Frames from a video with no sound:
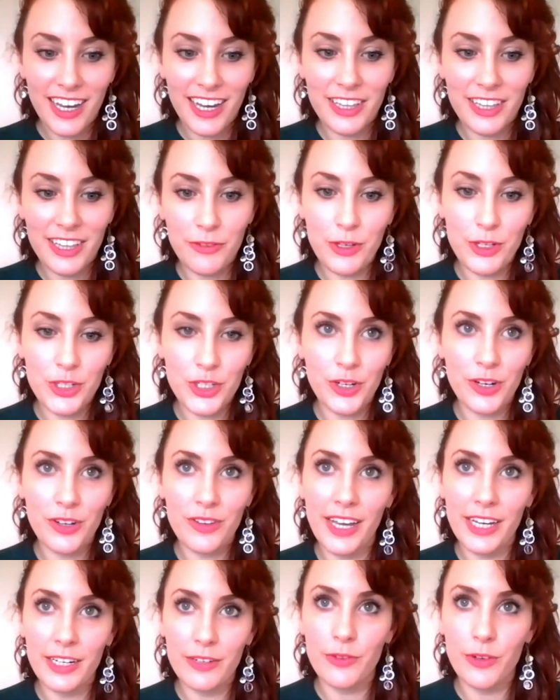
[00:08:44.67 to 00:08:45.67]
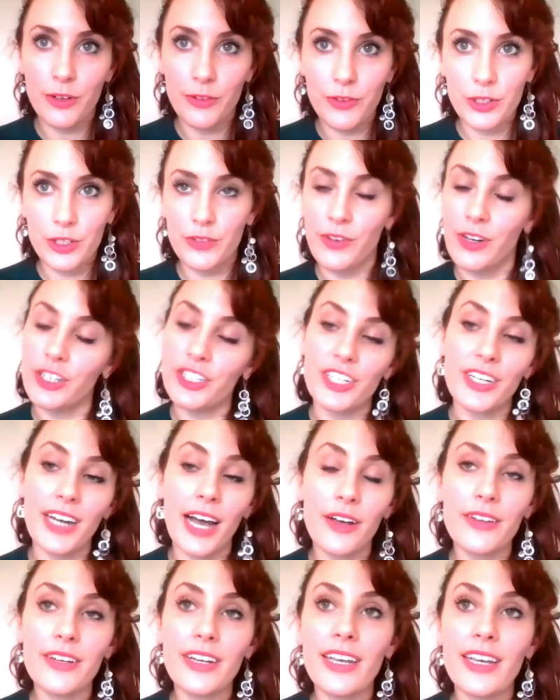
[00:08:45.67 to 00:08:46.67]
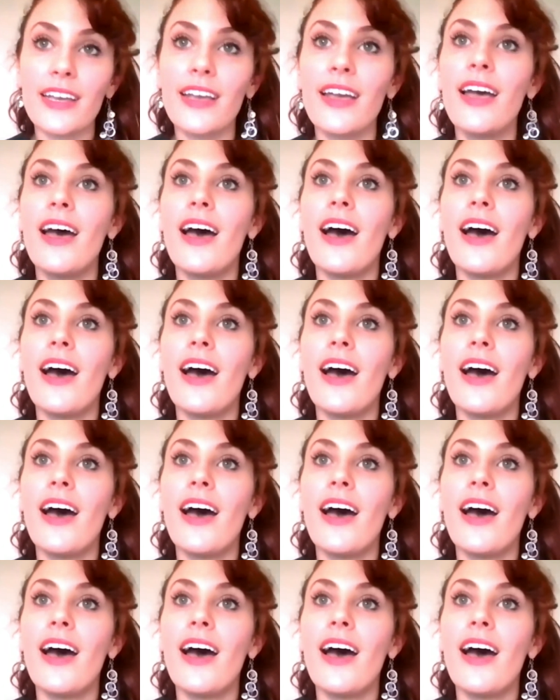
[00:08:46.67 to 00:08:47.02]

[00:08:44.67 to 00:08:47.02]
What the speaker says: in the future aligned for future functionality.